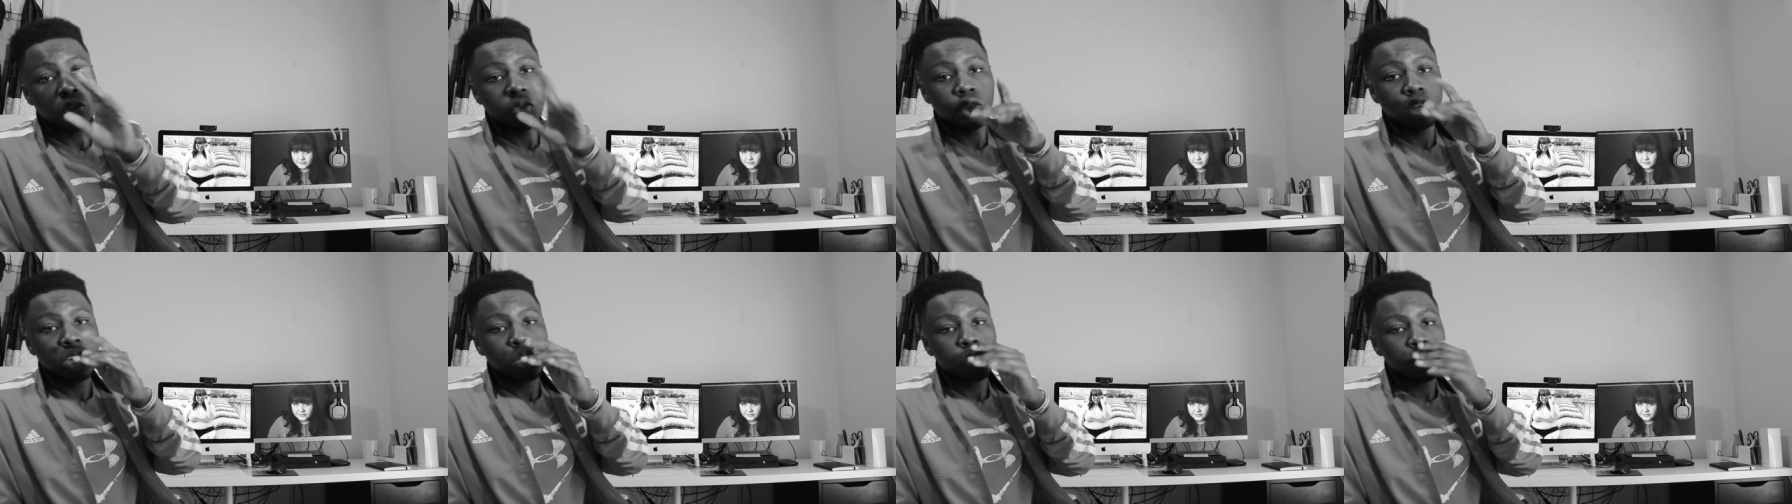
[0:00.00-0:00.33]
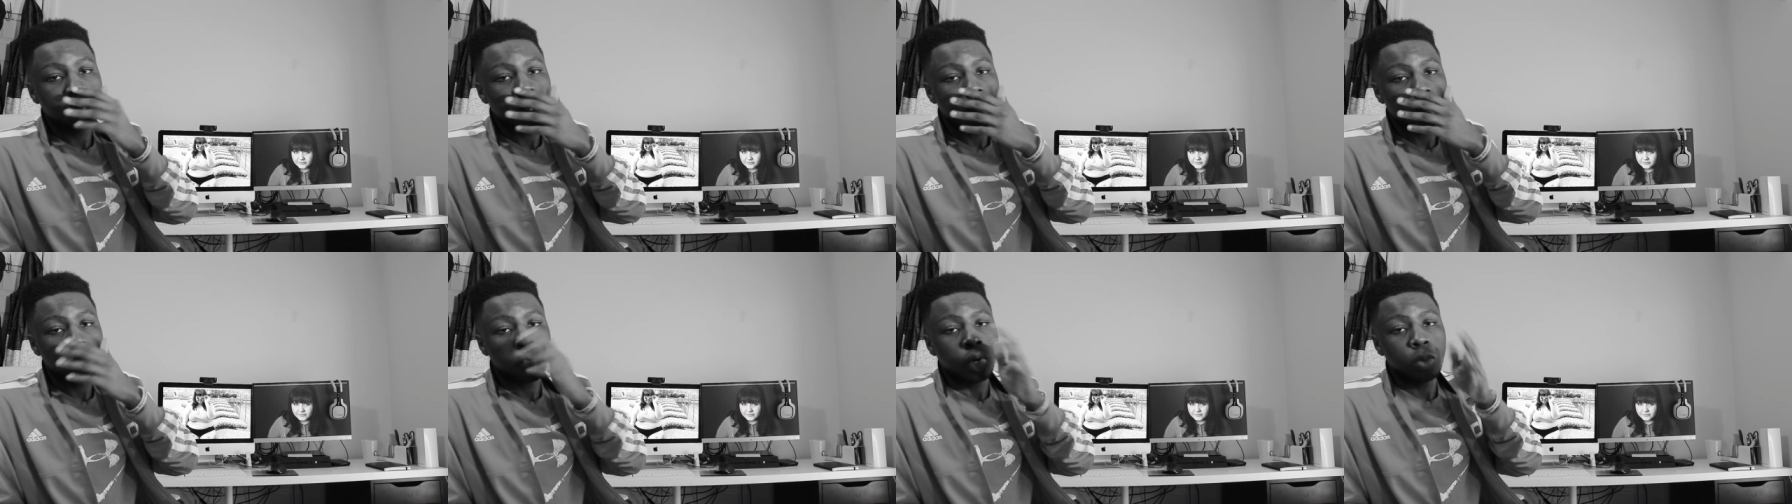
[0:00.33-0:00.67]
if y'all
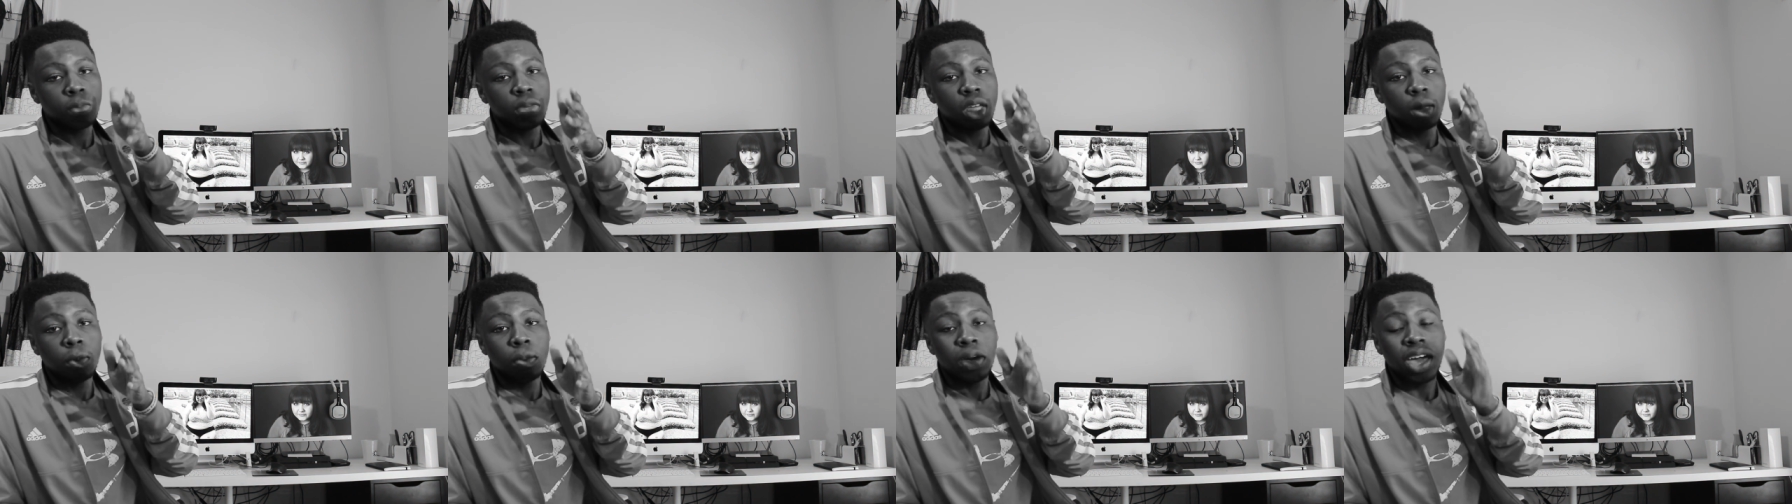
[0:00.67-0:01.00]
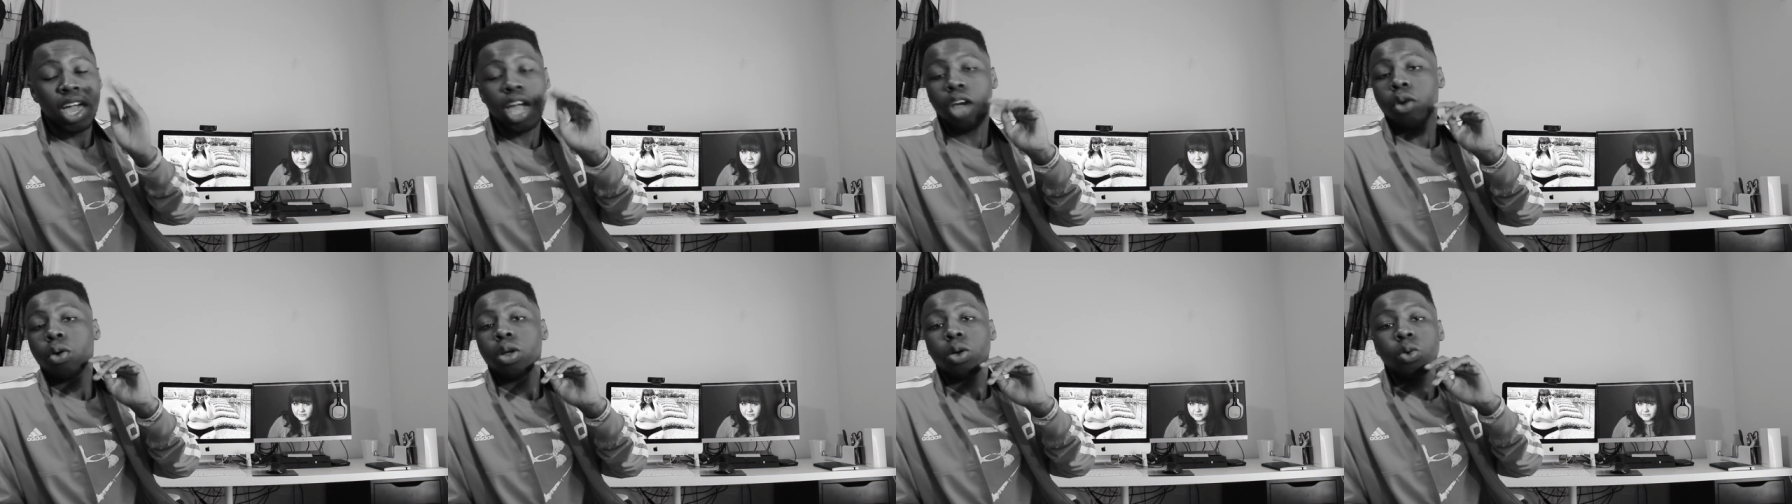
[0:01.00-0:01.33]
want to throw me a
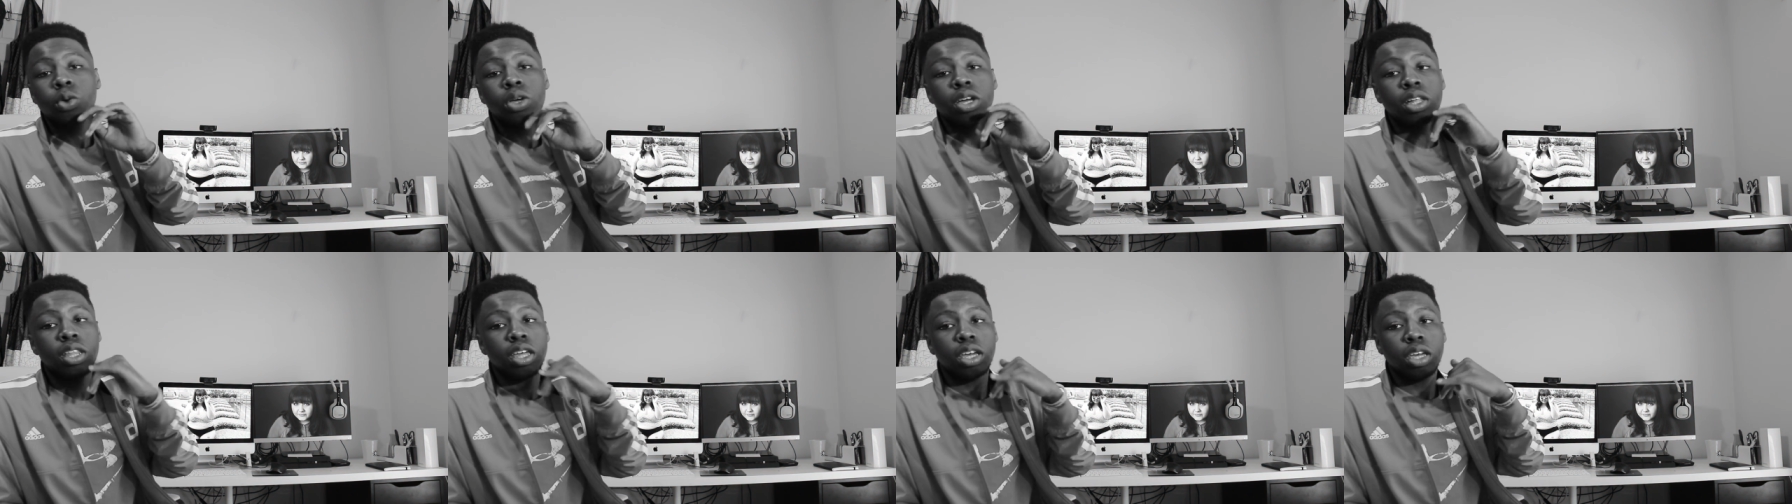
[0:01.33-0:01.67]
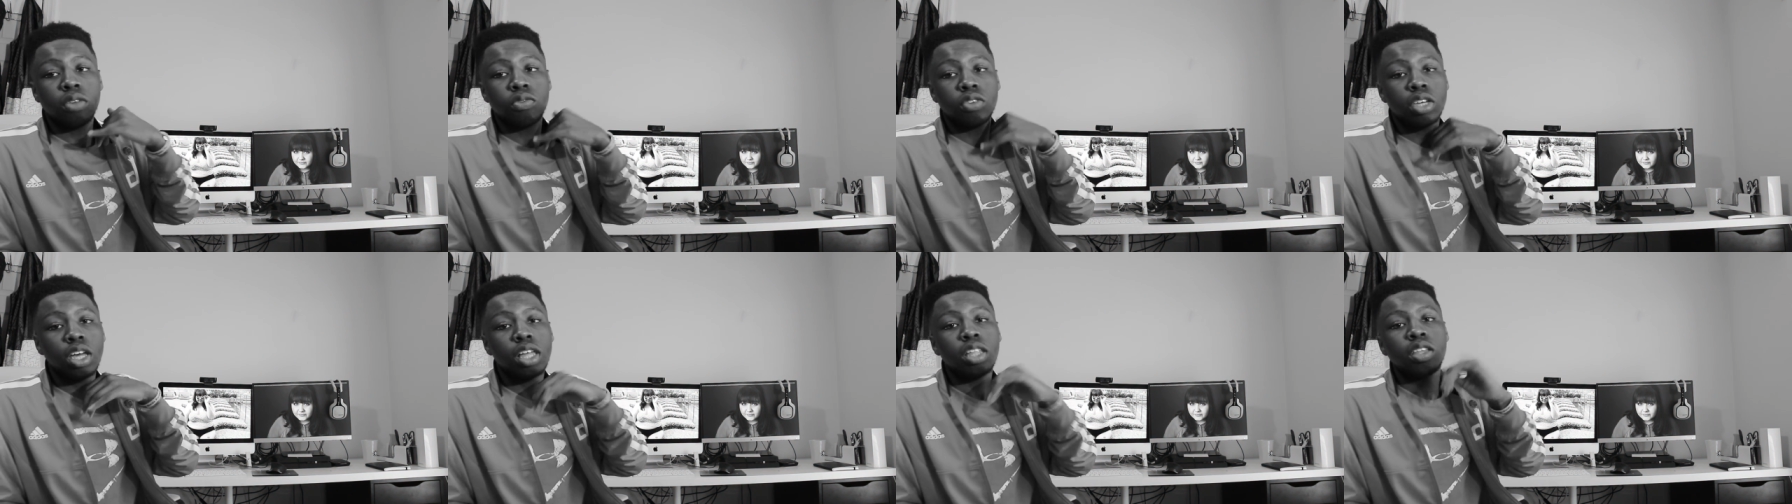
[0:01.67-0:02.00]
bag real quick,
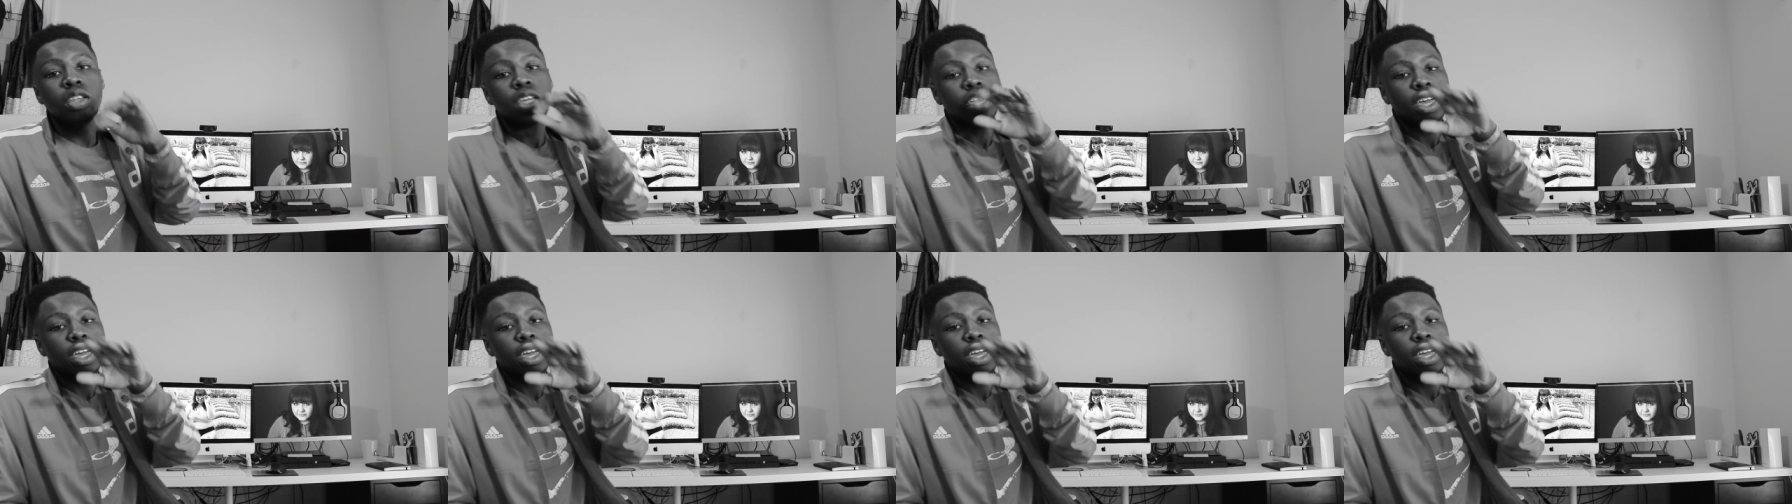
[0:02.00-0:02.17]
if y'all,